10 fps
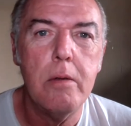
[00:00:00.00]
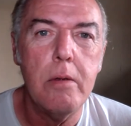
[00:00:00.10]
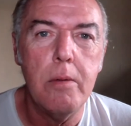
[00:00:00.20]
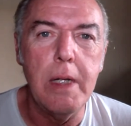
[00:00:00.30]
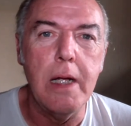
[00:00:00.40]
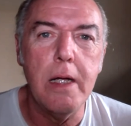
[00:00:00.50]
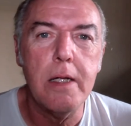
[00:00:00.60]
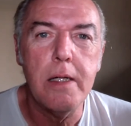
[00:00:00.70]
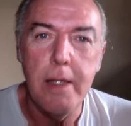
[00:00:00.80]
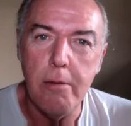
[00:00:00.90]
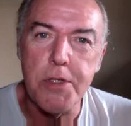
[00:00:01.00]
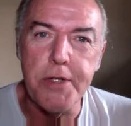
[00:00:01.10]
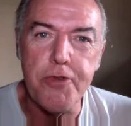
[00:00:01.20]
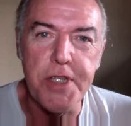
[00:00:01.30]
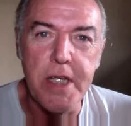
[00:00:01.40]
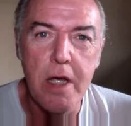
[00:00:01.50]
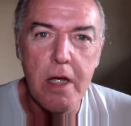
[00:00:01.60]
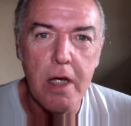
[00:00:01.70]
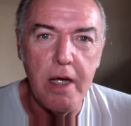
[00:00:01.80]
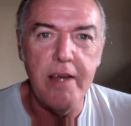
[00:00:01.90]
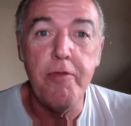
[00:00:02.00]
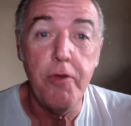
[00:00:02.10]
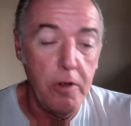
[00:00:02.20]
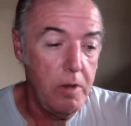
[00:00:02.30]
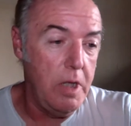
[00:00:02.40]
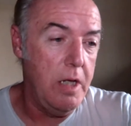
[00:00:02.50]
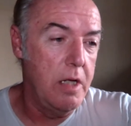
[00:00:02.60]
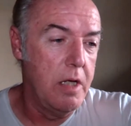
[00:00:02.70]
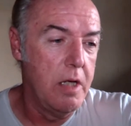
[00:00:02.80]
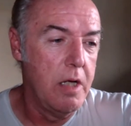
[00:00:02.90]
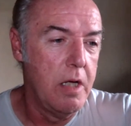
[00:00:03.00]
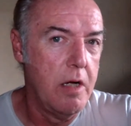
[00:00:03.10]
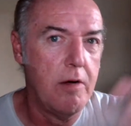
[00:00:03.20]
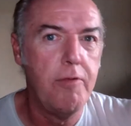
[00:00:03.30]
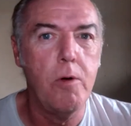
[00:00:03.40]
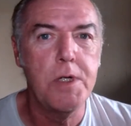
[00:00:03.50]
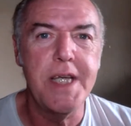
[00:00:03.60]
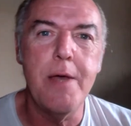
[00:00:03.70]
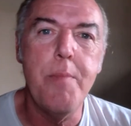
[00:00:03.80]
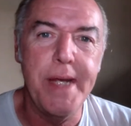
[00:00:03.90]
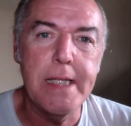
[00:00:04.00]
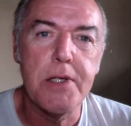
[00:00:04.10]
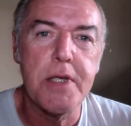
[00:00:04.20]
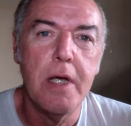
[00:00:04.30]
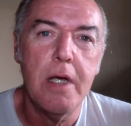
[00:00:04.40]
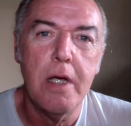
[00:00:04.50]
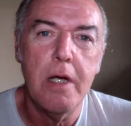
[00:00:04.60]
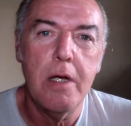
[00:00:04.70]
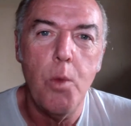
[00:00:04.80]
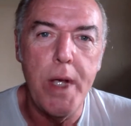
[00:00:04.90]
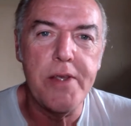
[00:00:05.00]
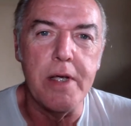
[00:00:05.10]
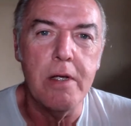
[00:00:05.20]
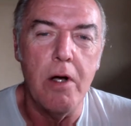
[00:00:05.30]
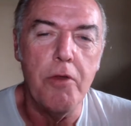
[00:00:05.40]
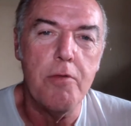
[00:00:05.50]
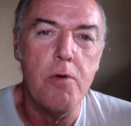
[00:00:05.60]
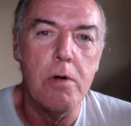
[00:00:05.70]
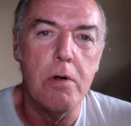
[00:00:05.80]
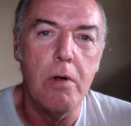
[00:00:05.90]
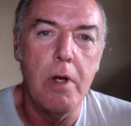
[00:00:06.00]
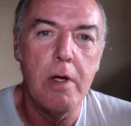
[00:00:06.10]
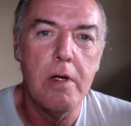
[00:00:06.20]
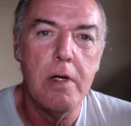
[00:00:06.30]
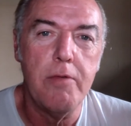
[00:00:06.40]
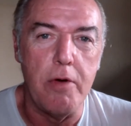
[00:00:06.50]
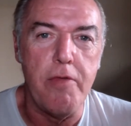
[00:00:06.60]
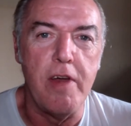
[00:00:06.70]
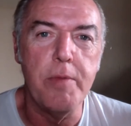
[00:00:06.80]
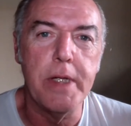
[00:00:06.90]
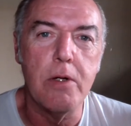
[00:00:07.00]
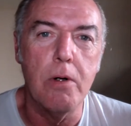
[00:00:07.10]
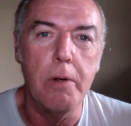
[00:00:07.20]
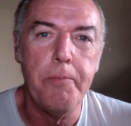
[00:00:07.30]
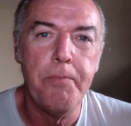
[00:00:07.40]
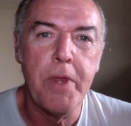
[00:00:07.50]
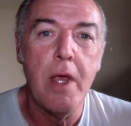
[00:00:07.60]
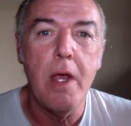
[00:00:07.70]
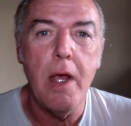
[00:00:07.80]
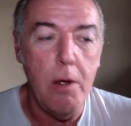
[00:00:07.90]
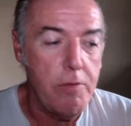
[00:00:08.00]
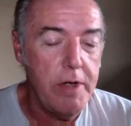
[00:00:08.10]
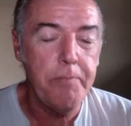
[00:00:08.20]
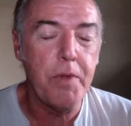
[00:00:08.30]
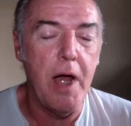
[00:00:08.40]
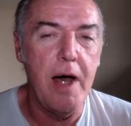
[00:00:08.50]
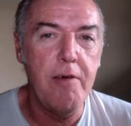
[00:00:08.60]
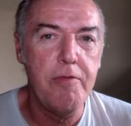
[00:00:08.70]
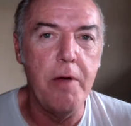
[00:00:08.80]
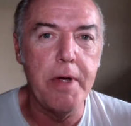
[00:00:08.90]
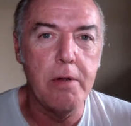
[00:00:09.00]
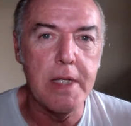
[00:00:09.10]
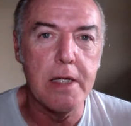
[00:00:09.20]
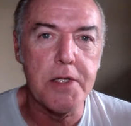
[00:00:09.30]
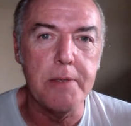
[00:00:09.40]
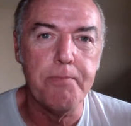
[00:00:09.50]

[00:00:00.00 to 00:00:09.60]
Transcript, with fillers: Well, that was interesting. A full 48 minutes waiting on the phone call for a five minute call. However, I have found out the answer.